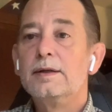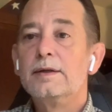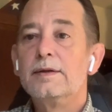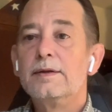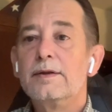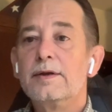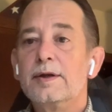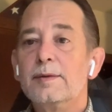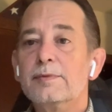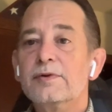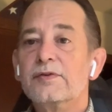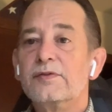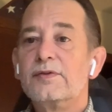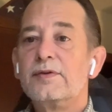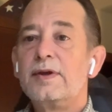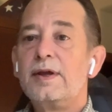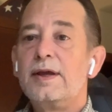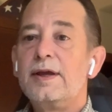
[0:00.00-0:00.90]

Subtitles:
The number is